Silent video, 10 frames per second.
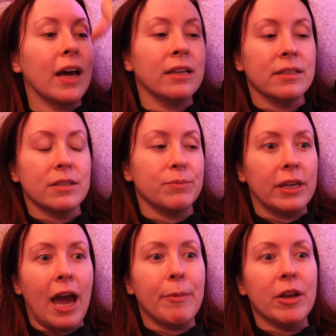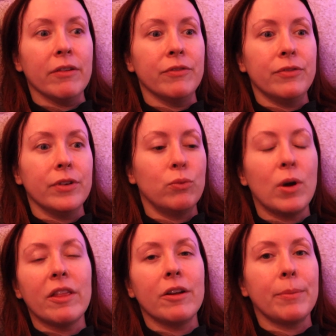that is the cabin of
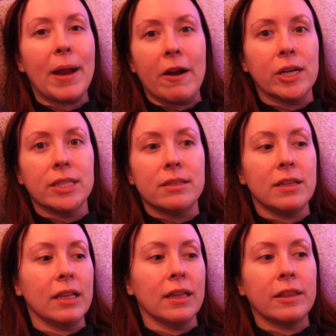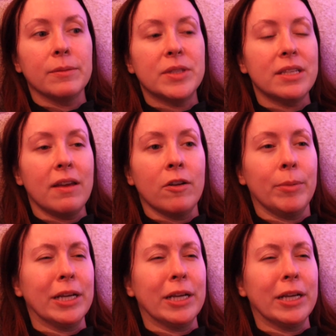one of their parents. They let them stay there